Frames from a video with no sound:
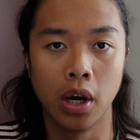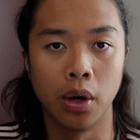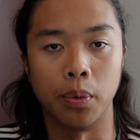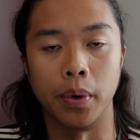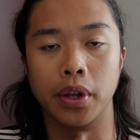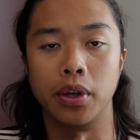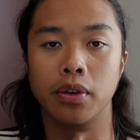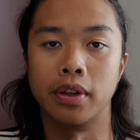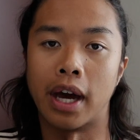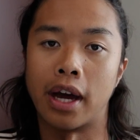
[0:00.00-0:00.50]

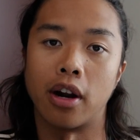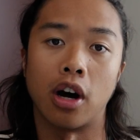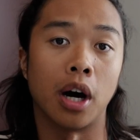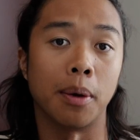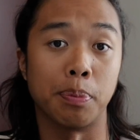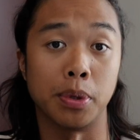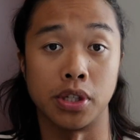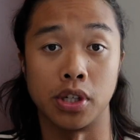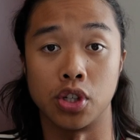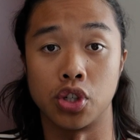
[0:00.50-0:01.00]
whether that
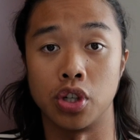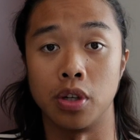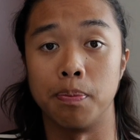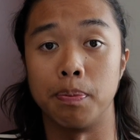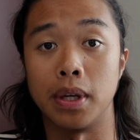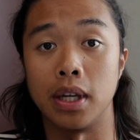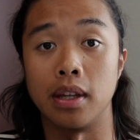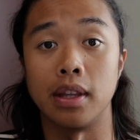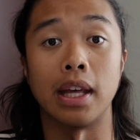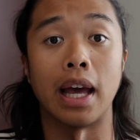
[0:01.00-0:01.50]
opposition
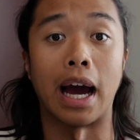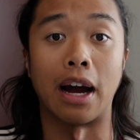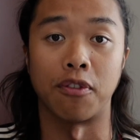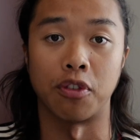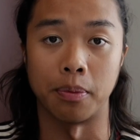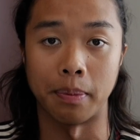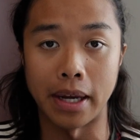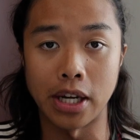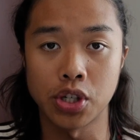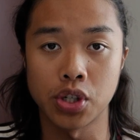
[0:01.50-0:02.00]
be the
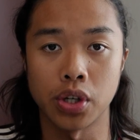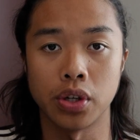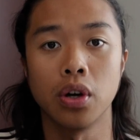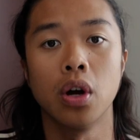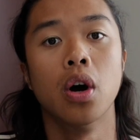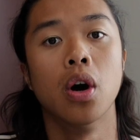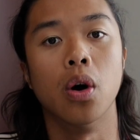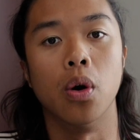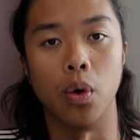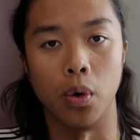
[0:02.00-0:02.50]
affirmation
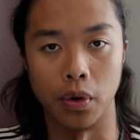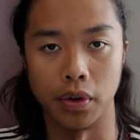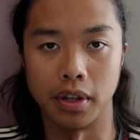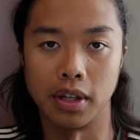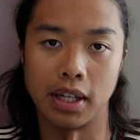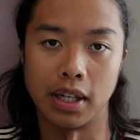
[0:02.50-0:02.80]
or the